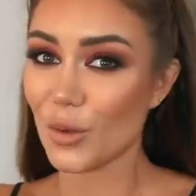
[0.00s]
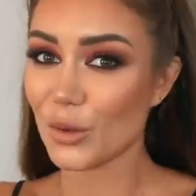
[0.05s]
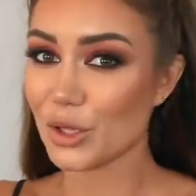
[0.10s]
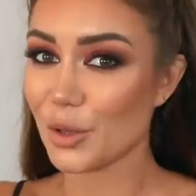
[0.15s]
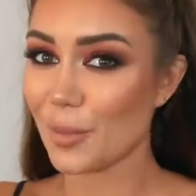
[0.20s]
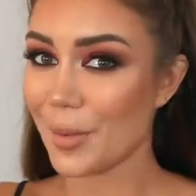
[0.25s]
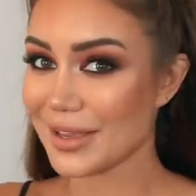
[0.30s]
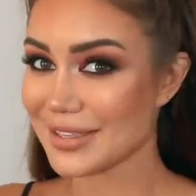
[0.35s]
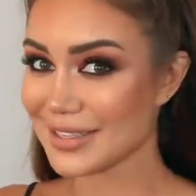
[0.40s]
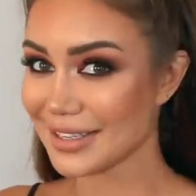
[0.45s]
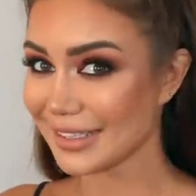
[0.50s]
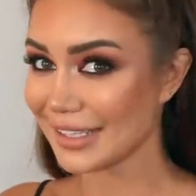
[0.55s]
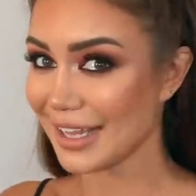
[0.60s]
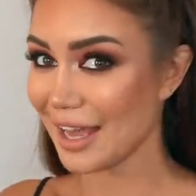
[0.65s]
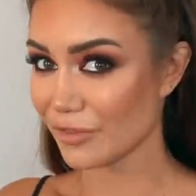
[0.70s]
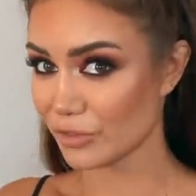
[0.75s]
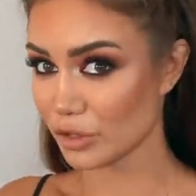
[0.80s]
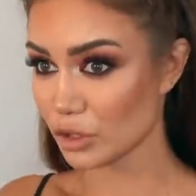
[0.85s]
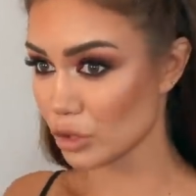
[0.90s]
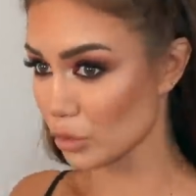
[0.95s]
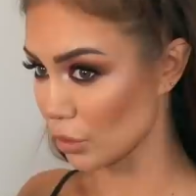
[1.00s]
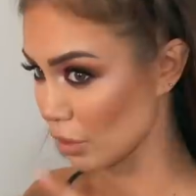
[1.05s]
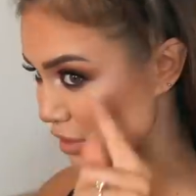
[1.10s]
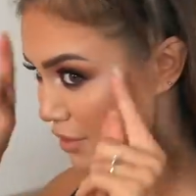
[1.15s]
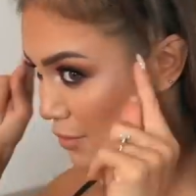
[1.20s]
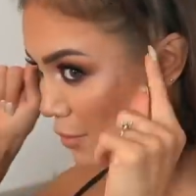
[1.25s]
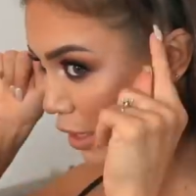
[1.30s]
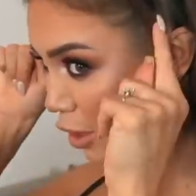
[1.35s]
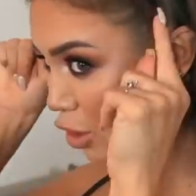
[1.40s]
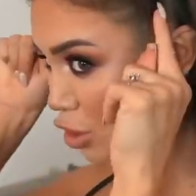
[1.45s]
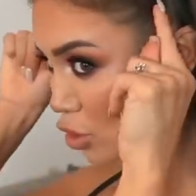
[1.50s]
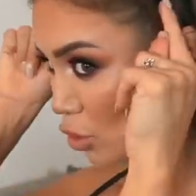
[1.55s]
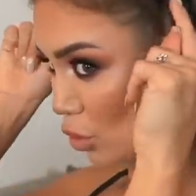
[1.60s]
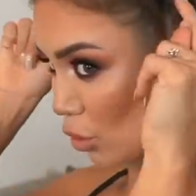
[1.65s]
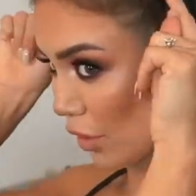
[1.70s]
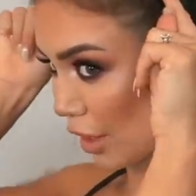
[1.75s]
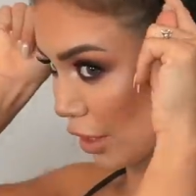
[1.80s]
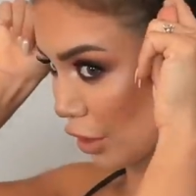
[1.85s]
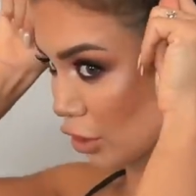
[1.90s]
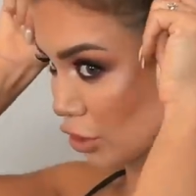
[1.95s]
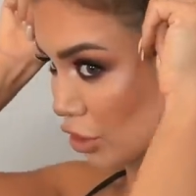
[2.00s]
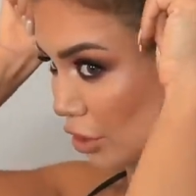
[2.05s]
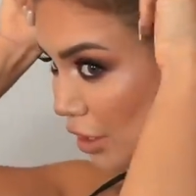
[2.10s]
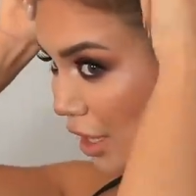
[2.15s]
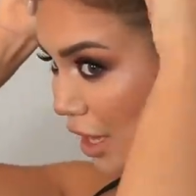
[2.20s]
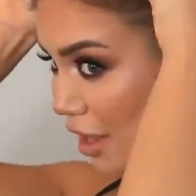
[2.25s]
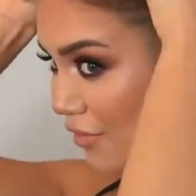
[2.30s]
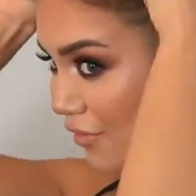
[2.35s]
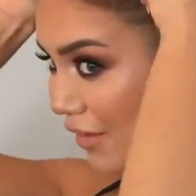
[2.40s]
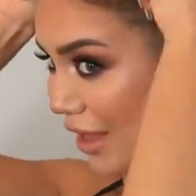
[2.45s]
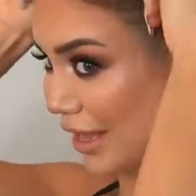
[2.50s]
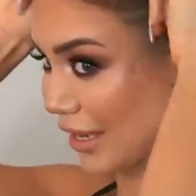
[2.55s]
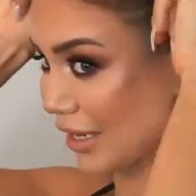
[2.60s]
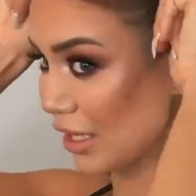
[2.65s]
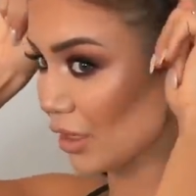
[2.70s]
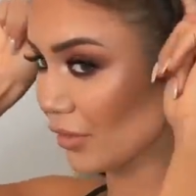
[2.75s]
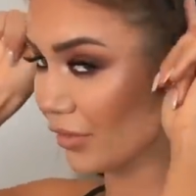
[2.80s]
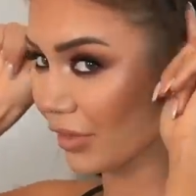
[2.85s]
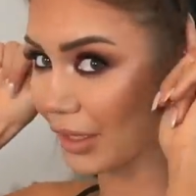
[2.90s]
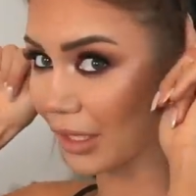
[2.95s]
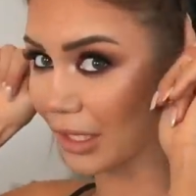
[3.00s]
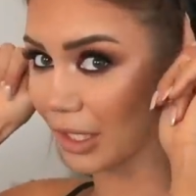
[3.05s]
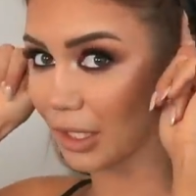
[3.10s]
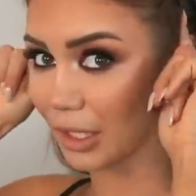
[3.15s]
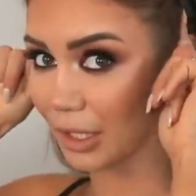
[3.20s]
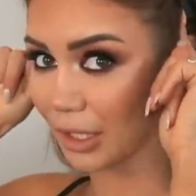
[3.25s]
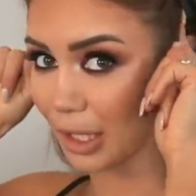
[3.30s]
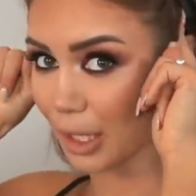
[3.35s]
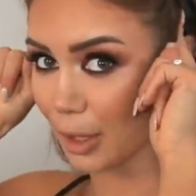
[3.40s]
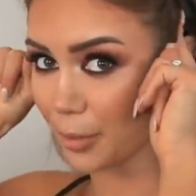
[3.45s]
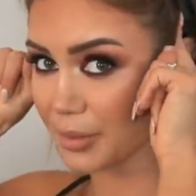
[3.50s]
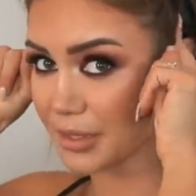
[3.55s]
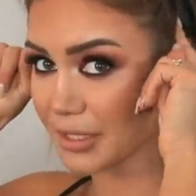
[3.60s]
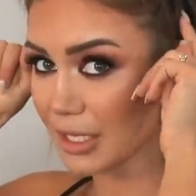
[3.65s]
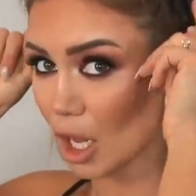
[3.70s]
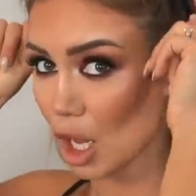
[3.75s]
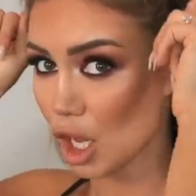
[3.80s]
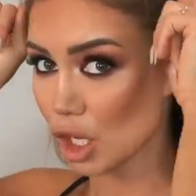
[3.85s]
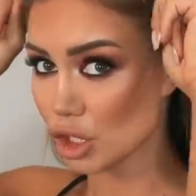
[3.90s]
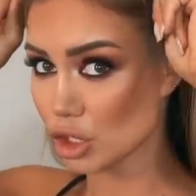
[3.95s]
all you basically have to do is make sure that you don't have any of the clips